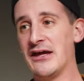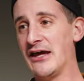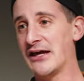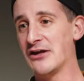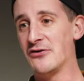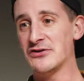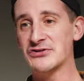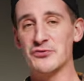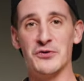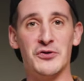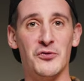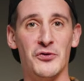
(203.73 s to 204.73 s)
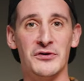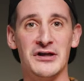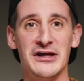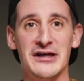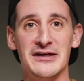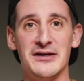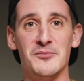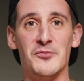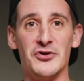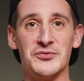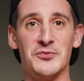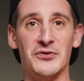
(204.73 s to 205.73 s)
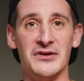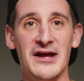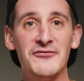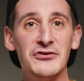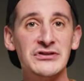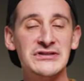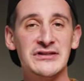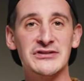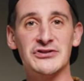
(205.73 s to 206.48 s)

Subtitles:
It can also record in multiple levels,